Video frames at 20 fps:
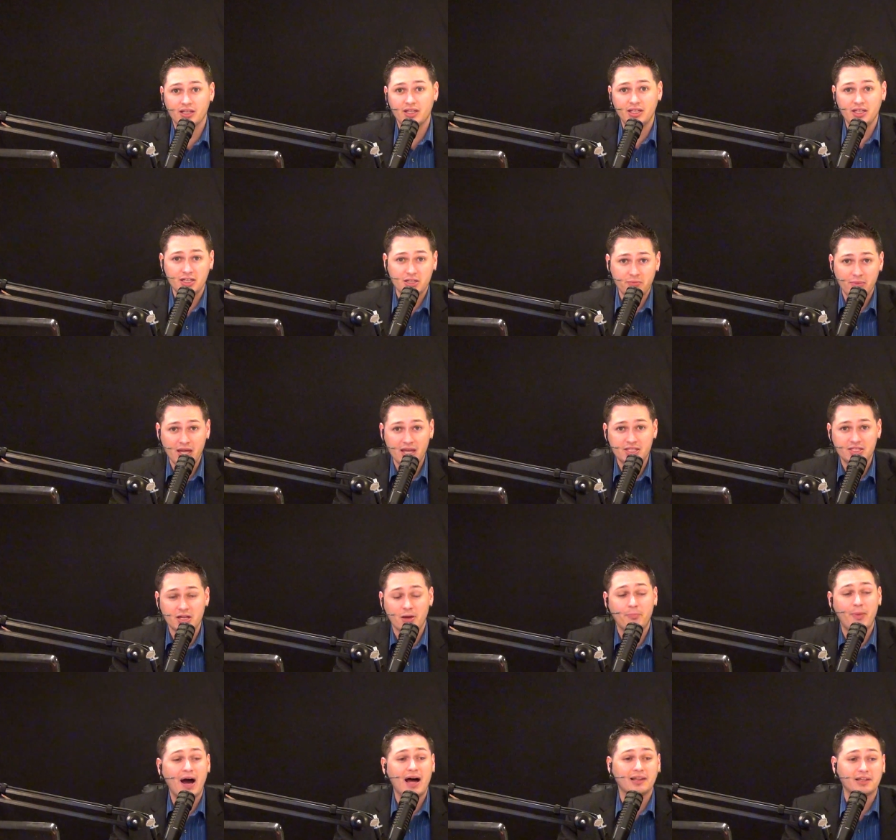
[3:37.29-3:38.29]
and he debates a
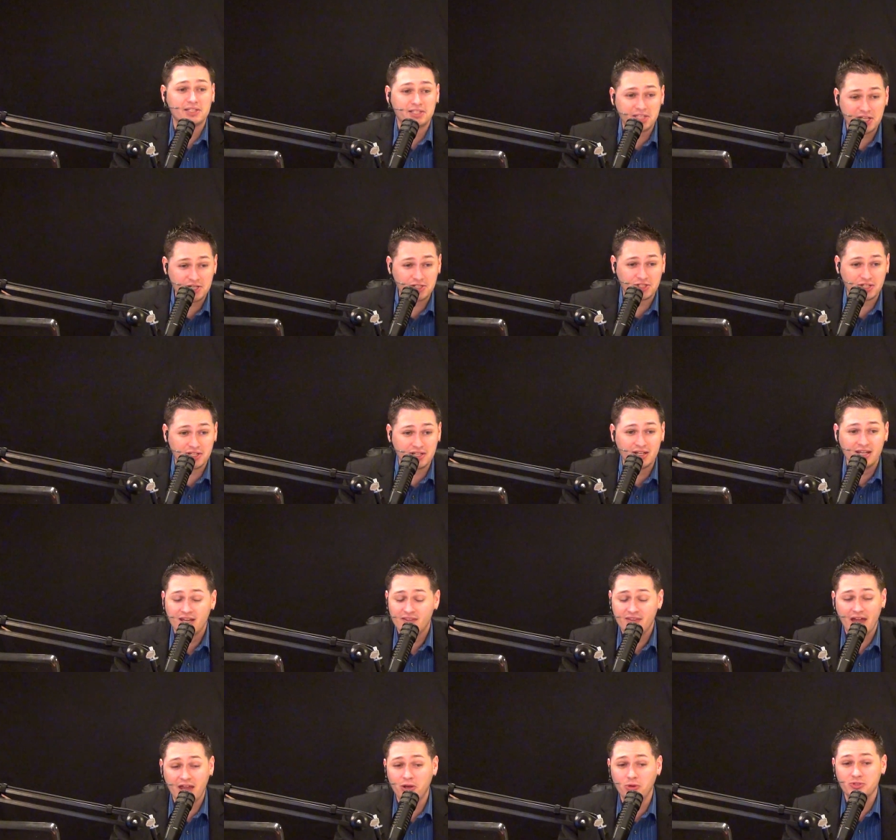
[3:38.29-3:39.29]
politician
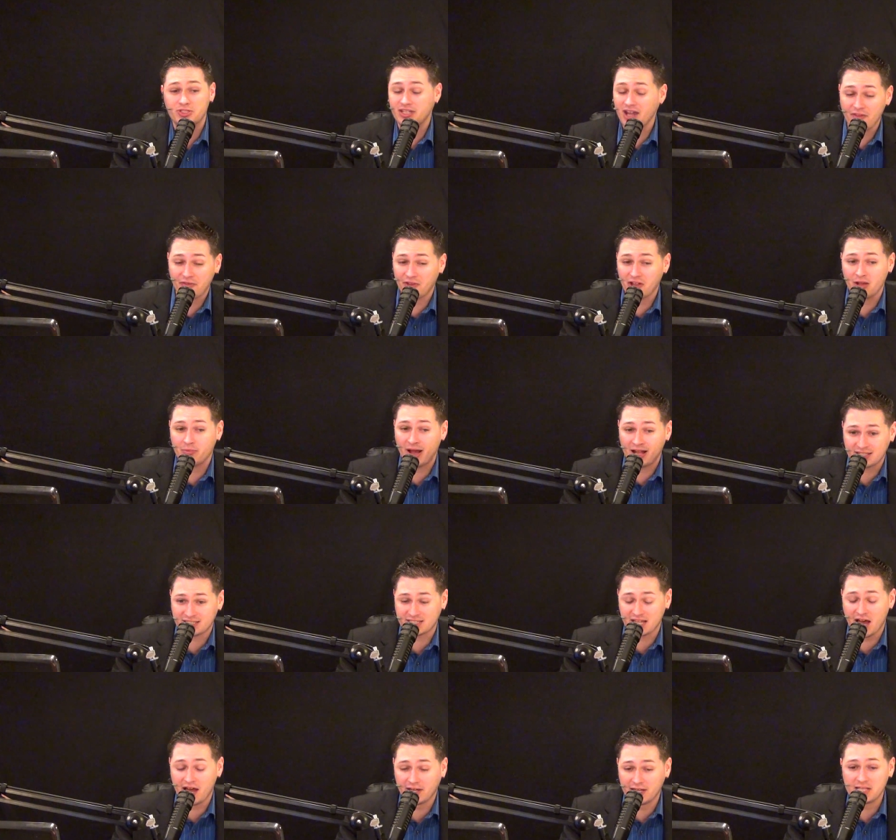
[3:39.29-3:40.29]
that knows nothing about
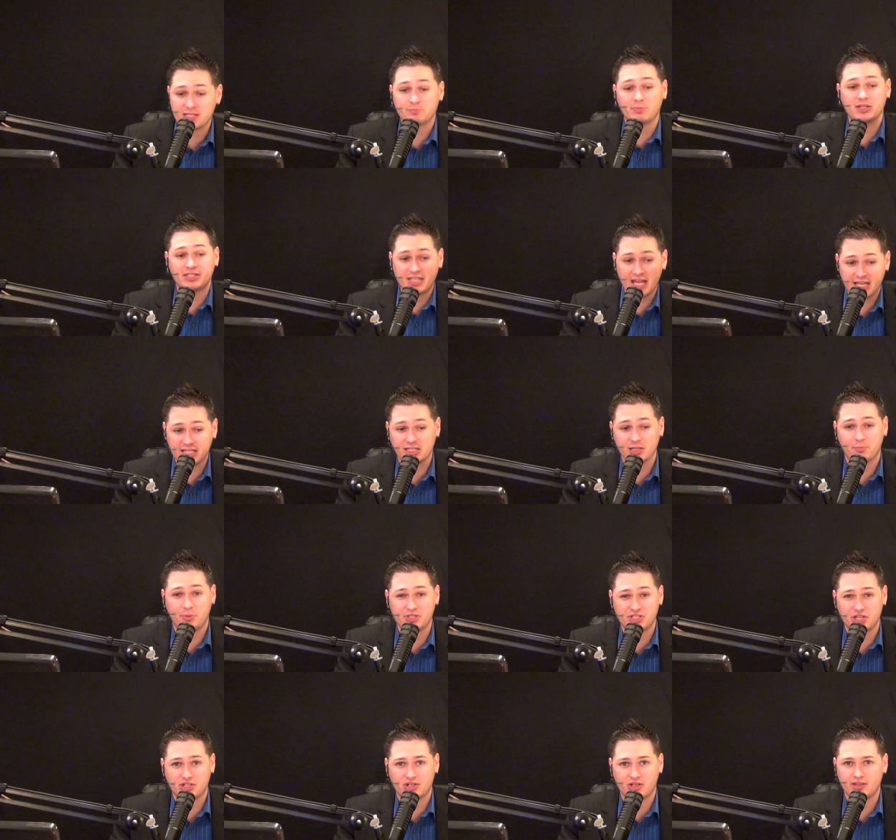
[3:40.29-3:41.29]
science but takes the
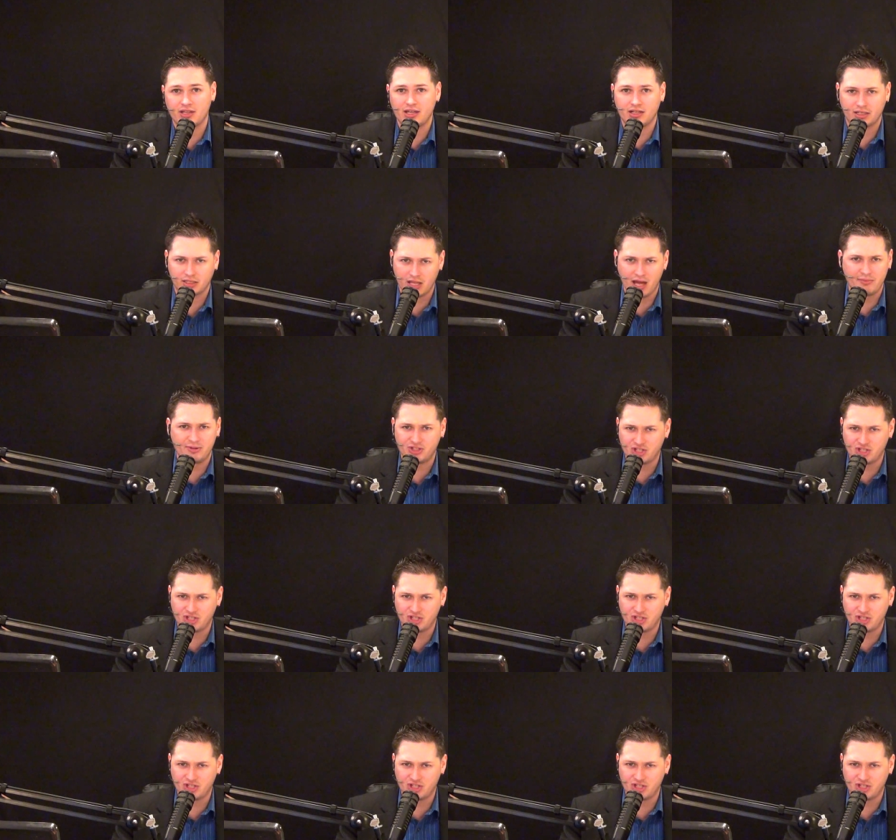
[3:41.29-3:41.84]
position that climate